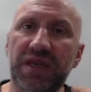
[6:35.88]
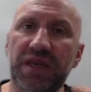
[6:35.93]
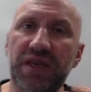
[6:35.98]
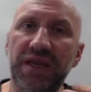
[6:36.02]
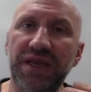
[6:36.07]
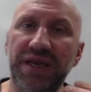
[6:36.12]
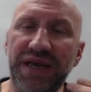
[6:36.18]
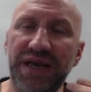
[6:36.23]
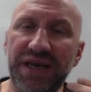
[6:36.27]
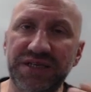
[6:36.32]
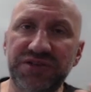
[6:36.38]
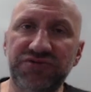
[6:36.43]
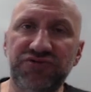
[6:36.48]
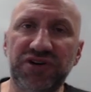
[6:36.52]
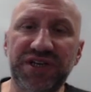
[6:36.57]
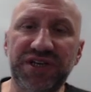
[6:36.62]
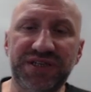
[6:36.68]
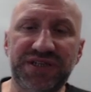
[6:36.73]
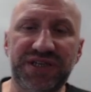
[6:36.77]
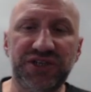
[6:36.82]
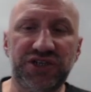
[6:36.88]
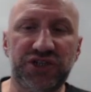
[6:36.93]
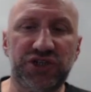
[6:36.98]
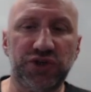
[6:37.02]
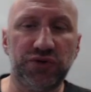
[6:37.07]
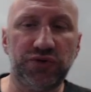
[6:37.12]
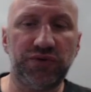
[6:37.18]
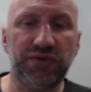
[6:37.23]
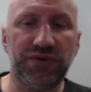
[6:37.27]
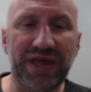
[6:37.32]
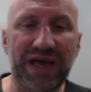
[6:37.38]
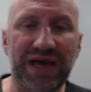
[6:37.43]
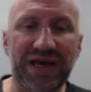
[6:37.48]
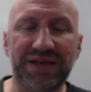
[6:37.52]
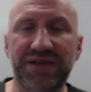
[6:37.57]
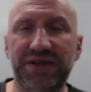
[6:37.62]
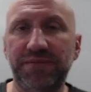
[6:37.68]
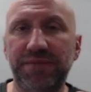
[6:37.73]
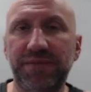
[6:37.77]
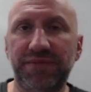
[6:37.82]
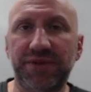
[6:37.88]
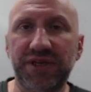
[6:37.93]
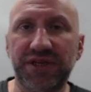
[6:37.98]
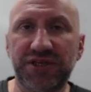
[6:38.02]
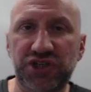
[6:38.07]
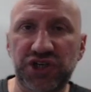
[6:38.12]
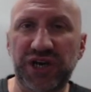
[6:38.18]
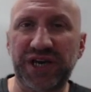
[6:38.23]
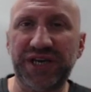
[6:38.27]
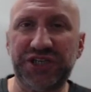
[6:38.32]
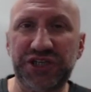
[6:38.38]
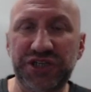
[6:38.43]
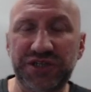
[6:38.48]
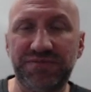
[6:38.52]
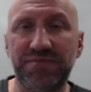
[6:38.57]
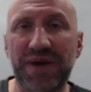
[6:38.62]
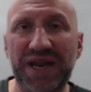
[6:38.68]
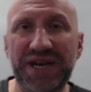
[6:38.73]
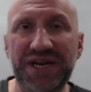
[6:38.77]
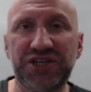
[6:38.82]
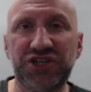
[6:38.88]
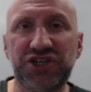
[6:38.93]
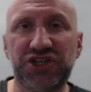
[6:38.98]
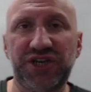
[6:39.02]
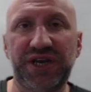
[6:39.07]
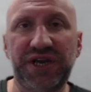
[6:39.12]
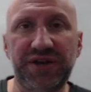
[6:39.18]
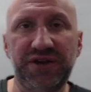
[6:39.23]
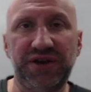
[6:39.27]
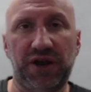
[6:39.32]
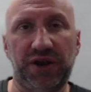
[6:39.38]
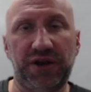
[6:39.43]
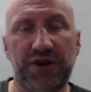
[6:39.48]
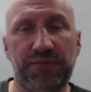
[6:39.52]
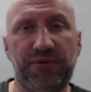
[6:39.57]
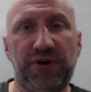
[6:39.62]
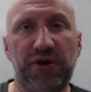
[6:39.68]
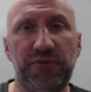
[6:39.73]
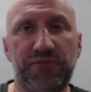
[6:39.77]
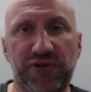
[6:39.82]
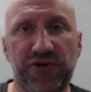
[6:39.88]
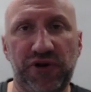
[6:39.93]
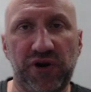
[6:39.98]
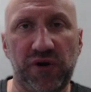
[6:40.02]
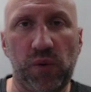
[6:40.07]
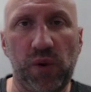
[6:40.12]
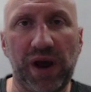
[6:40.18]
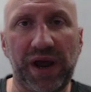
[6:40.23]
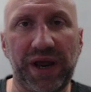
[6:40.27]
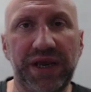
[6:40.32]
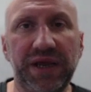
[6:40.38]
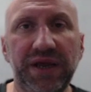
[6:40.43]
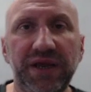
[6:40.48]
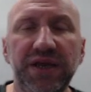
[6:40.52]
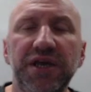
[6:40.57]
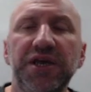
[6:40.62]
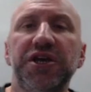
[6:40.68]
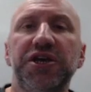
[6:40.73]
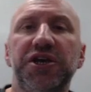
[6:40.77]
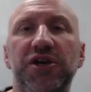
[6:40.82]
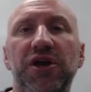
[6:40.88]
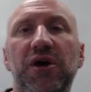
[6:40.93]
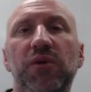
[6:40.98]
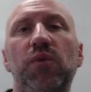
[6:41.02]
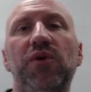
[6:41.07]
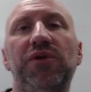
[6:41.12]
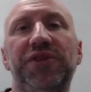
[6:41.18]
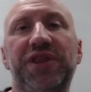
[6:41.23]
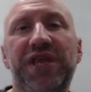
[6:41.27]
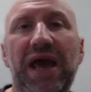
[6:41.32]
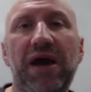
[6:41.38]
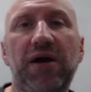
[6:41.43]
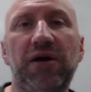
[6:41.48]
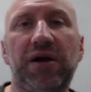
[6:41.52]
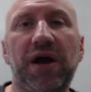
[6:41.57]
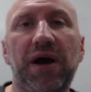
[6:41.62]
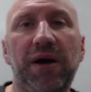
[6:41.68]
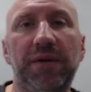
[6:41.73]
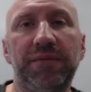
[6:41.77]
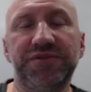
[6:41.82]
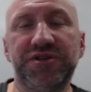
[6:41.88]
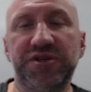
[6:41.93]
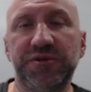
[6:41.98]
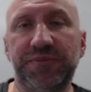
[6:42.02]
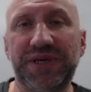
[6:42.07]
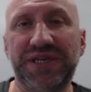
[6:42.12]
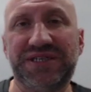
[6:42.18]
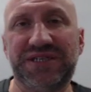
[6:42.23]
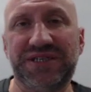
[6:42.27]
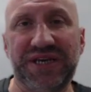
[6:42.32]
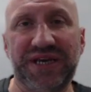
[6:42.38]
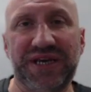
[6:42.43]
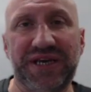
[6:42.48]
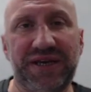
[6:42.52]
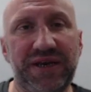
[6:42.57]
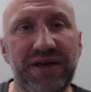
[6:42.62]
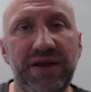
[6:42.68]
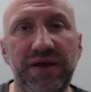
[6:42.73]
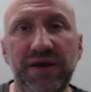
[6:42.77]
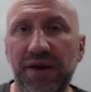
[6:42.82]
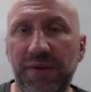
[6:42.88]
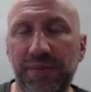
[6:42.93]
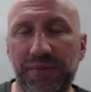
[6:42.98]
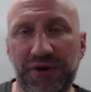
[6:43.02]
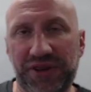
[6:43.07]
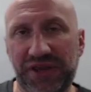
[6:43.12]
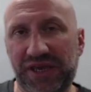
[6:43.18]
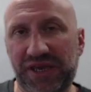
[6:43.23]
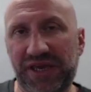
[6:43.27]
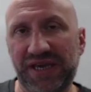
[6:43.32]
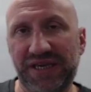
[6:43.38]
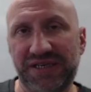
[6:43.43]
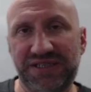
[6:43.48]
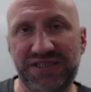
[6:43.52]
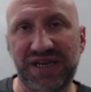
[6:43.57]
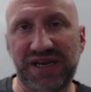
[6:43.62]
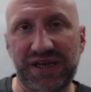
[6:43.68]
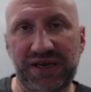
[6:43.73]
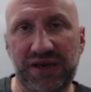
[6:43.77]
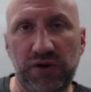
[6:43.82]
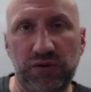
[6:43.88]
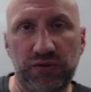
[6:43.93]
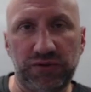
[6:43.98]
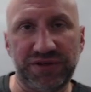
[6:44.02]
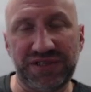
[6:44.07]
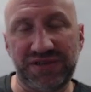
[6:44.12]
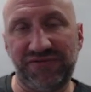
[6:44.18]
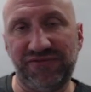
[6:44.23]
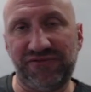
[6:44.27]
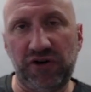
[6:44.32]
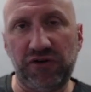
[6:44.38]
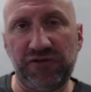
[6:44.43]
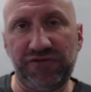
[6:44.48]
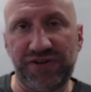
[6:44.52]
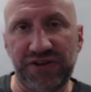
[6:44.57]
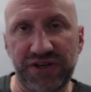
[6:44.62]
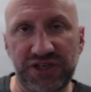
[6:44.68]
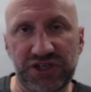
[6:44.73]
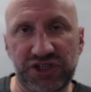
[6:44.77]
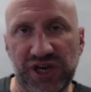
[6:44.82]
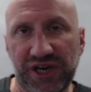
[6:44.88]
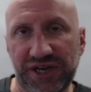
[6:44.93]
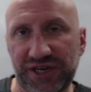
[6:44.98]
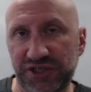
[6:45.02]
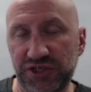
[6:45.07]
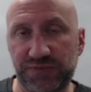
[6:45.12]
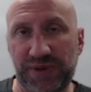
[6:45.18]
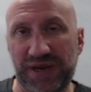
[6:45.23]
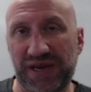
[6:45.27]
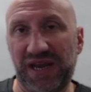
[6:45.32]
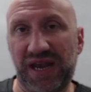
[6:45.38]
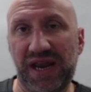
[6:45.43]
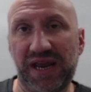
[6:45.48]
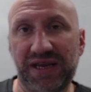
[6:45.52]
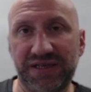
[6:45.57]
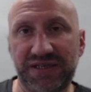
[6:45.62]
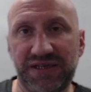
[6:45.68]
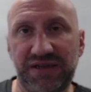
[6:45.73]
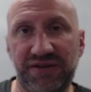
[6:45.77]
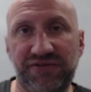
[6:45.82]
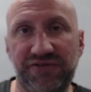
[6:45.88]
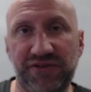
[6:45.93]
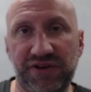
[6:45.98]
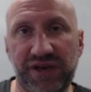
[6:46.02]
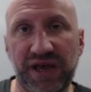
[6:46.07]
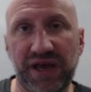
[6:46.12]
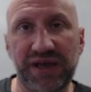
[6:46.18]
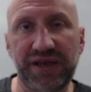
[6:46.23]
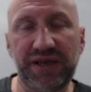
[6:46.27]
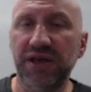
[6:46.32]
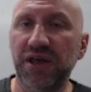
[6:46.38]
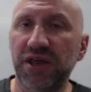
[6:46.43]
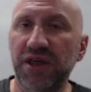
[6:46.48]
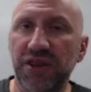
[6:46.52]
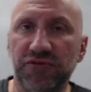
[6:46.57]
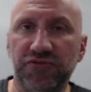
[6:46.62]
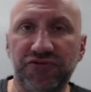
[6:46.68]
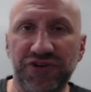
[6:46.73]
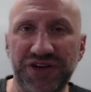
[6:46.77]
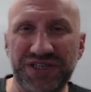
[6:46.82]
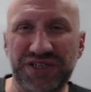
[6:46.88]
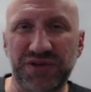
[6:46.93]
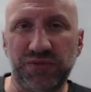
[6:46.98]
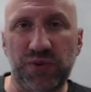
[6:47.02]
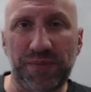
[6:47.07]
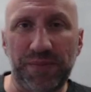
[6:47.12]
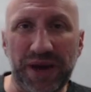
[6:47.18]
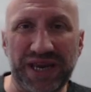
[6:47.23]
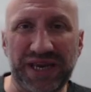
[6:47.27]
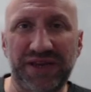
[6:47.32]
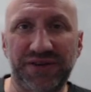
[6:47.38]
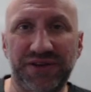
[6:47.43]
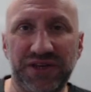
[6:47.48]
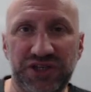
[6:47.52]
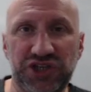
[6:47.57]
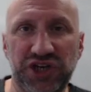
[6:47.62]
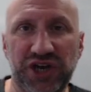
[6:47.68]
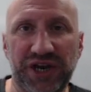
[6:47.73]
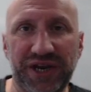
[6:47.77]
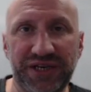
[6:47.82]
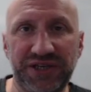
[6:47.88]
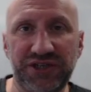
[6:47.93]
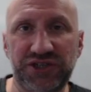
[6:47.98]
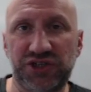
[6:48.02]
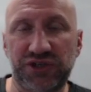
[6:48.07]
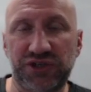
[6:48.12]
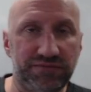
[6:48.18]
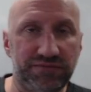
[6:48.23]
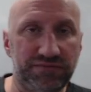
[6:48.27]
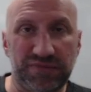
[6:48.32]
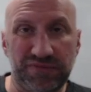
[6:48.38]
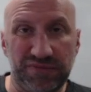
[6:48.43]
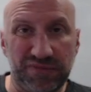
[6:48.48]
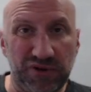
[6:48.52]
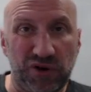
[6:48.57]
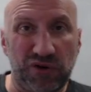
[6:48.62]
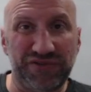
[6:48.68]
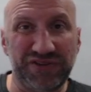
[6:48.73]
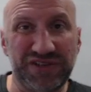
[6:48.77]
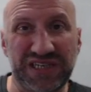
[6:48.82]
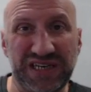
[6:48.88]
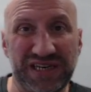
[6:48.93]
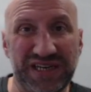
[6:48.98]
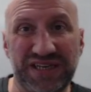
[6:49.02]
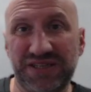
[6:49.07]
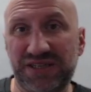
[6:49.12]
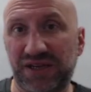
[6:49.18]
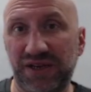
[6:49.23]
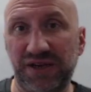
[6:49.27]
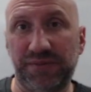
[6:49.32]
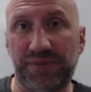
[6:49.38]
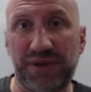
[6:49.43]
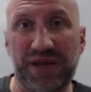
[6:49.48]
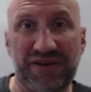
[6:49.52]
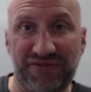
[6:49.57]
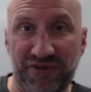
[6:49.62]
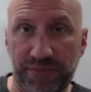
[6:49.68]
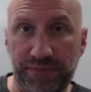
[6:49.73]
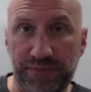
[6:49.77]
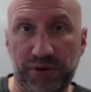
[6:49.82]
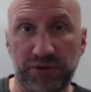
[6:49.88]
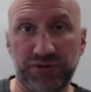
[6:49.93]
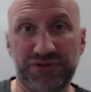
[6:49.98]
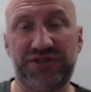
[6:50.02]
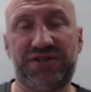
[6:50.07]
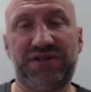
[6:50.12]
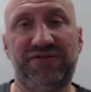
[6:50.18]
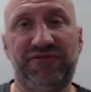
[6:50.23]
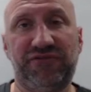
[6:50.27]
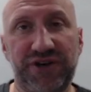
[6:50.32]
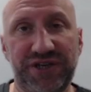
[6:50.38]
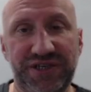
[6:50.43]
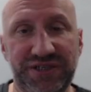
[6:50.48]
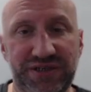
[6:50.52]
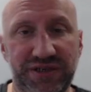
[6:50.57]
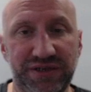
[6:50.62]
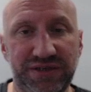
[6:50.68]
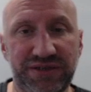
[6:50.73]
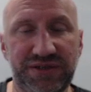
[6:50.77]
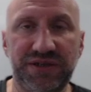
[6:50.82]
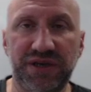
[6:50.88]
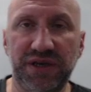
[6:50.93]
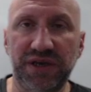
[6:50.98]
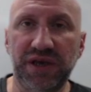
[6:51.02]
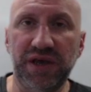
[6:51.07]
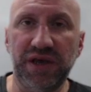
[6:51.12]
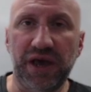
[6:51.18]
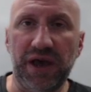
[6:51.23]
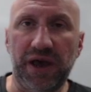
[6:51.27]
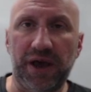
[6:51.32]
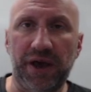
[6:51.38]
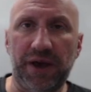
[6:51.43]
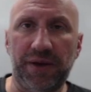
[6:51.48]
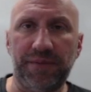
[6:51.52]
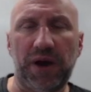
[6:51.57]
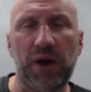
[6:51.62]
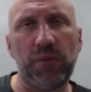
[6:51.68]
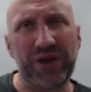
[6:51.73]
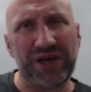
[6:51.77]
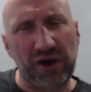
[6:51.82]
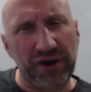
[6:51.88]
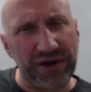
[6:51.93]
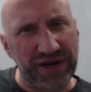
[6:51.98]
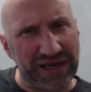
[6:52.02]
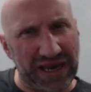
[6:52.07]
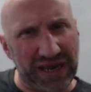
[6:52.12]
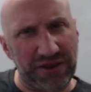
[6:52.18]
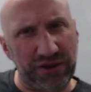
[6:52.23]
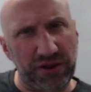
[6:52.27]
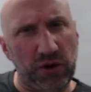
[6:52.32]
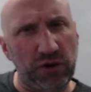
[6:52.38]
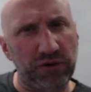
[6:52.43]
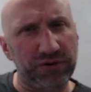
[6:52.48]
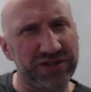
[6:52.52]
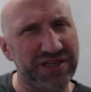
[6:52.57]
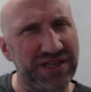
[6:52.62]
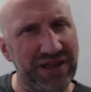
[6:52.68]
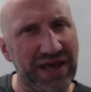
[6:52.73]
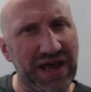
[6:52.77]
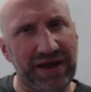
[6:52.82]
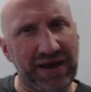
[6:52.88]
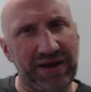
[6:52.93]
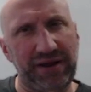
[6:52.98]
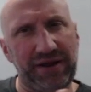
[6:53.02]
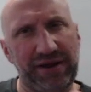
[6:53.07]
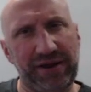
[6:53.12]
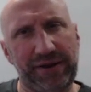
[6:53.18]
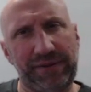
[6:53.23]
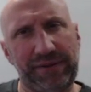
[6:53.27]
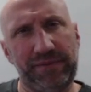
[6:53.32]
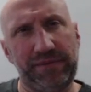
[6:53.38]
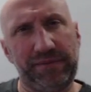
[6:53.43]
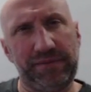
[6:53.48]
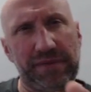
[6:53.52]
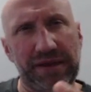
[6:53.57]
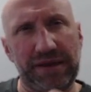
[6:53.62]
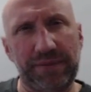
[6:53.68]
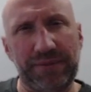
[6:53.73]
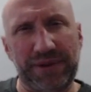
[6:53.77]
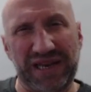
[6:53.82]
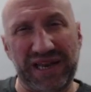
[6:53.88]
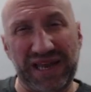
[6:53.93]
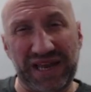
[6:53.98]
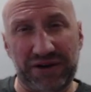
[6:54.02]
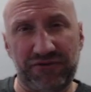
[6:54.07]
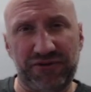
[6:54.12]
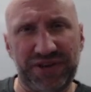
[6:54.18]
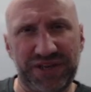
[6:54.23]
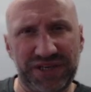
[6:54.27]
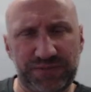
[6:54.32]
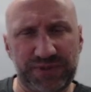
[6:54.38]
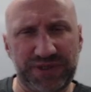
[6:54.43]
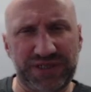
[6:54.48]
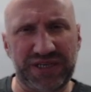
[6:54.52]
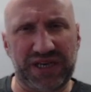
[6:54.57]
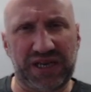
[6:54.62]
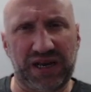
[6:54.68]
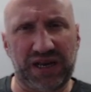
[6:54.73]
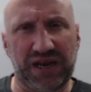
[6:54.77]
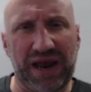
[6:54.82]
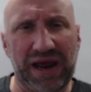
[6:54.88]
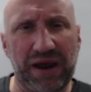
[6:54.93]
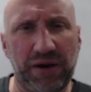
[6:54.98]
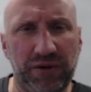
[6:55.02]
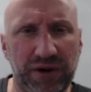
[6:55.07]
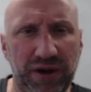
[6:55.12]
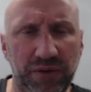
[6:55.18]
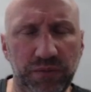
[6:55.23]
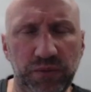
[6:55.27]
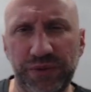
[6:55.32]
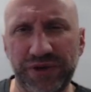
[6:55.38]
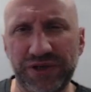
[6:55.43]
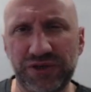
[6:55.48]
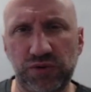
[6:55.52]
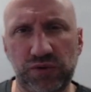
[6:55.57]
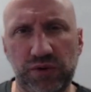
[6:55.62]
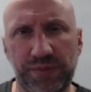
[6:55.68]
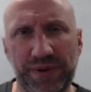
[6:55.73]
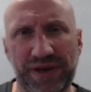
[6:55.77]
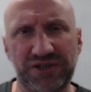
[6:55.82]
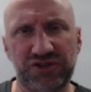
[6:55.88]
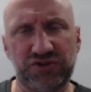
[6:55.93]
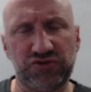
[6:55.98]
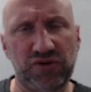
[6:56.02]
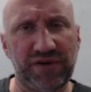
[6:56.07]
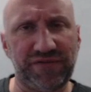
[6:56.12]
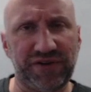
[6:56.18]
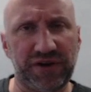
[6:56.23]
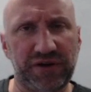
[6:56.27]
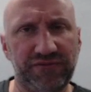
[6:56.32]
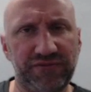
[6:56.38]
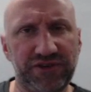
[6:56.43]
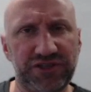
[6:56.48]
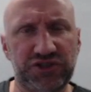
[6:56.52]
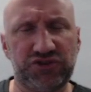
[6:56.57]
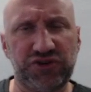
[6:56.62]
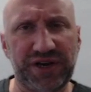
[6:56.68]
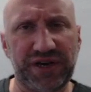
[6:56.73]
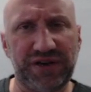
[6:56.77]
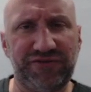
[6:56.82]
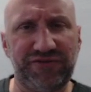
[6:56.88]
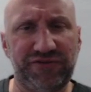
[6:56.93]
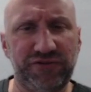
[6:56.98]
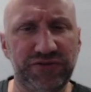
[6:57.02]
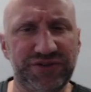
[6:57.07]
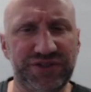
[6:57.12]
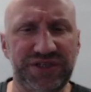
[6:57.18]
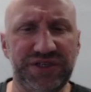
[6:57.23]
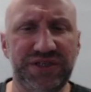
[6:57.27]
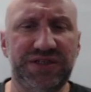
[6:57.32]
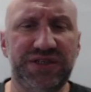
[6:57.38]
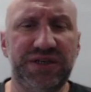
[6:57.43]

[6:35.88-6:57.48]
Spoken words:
it's really essential that the change is managed in an appropriate way. You don't want the outcome to be seen by the key stakeholders involved in the change as being negative, okay? The reason we're making the change, obviously, is going to be for positive reasons. And we kind of get onto that a bit later in this particular outcome when we talk about driving and restraining forces.